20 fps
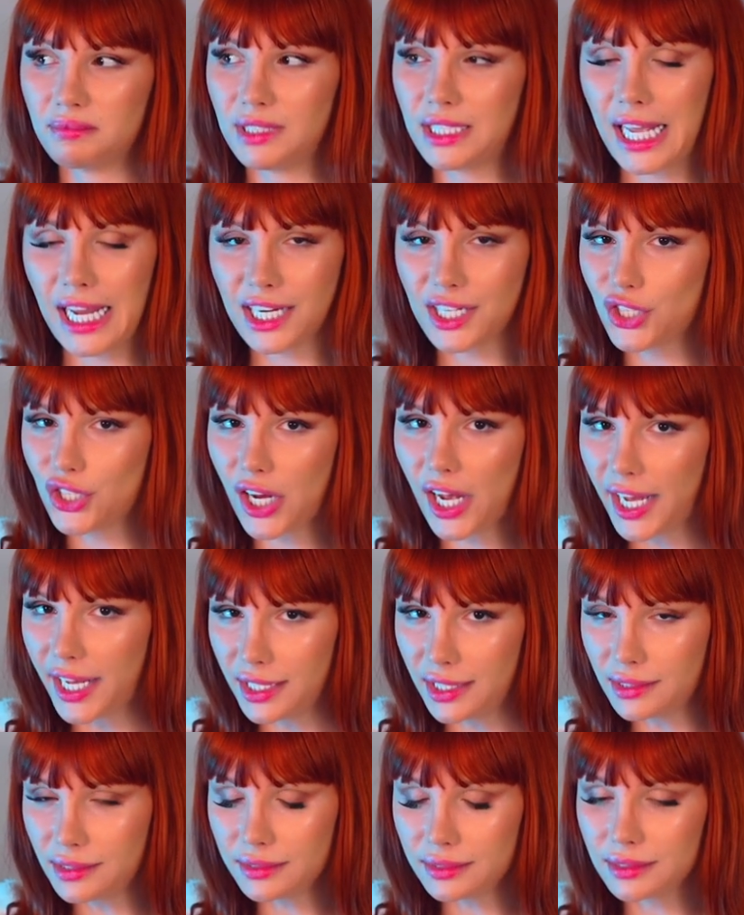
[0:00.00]
like a
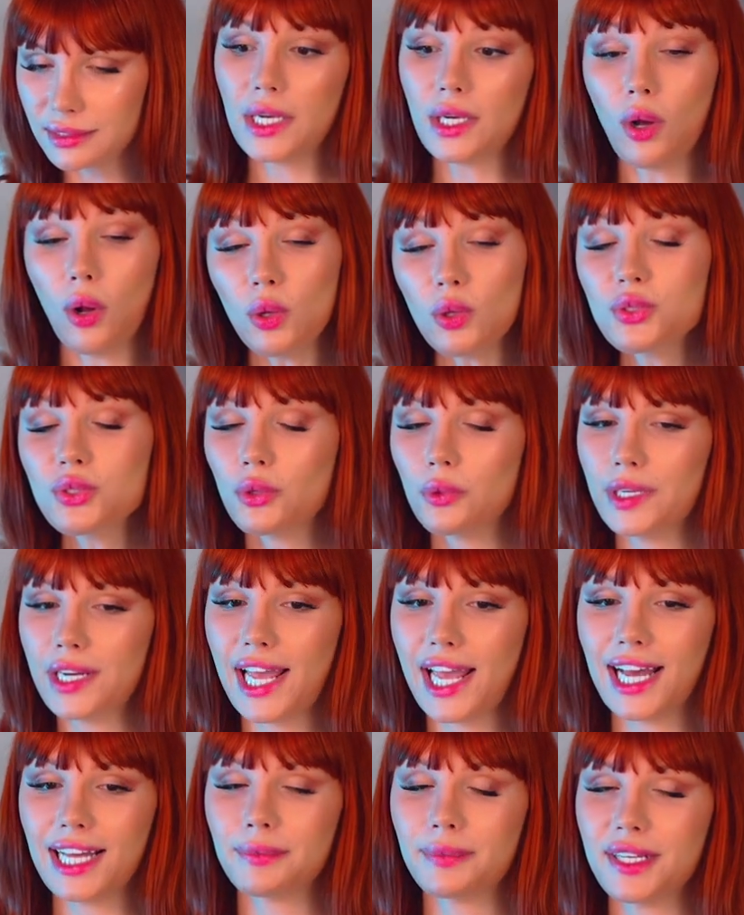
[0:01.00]
child. And also when I
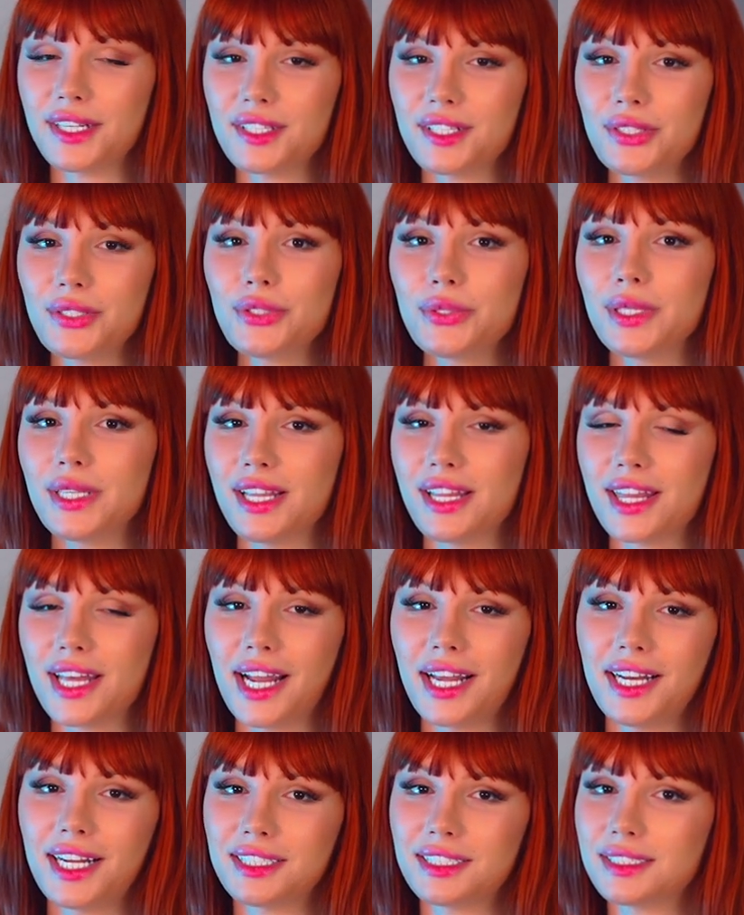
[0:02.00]
had my surgery in
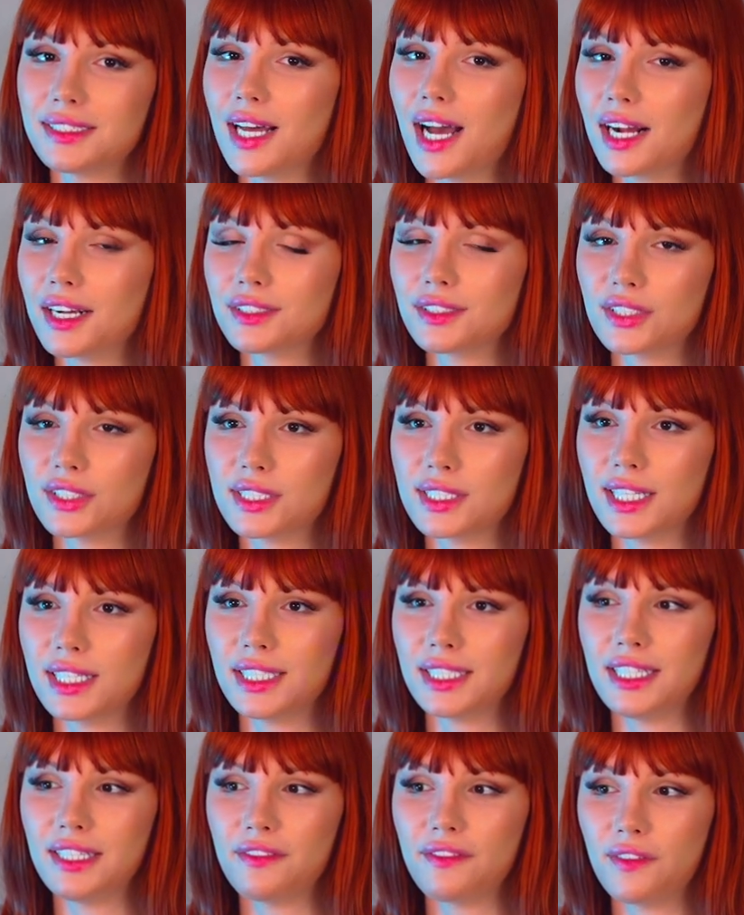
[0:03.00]
Thailand, the doctor said
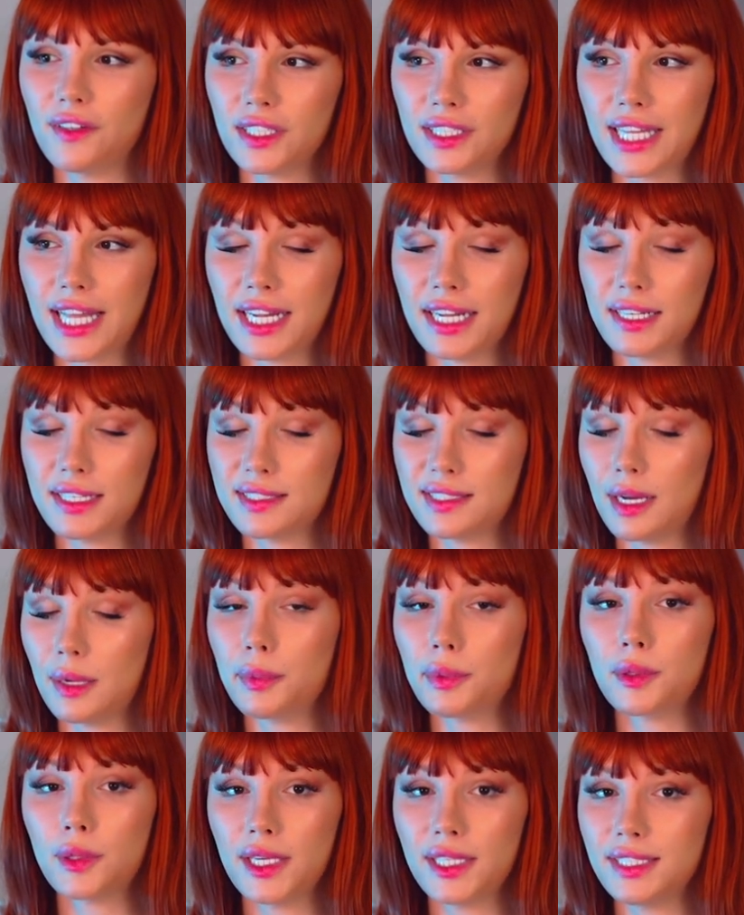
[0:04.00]
he felt like he's
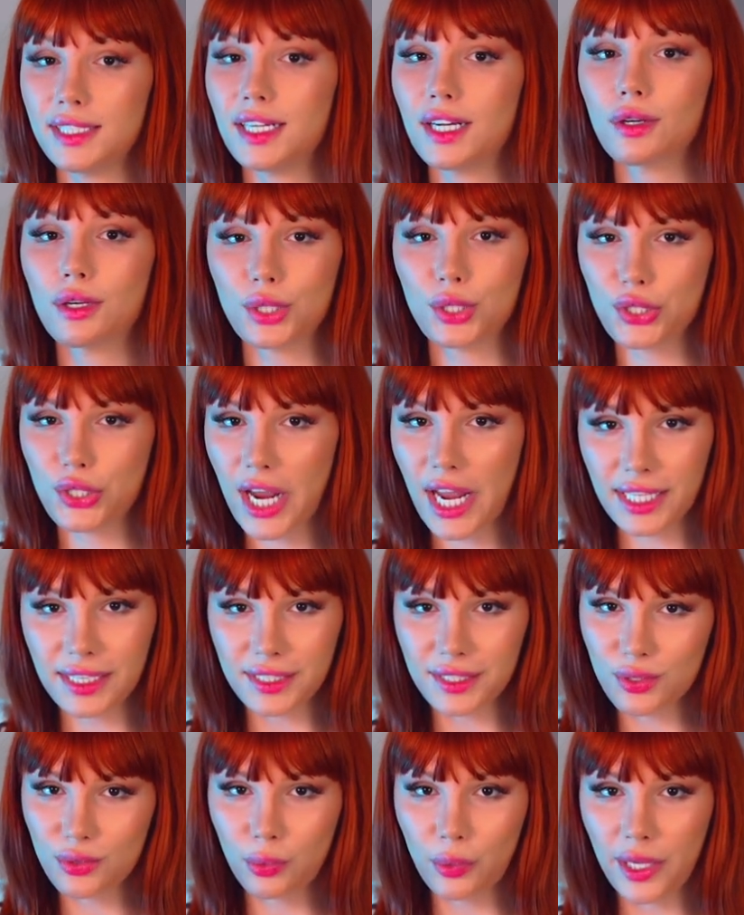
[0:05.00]
operating on a child
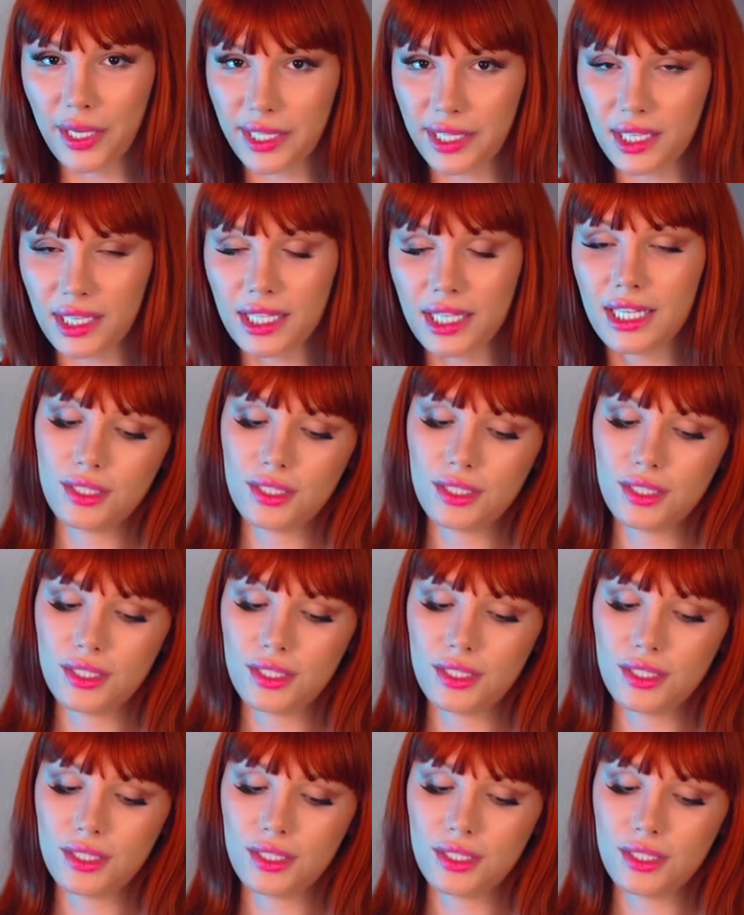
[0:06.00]
as well.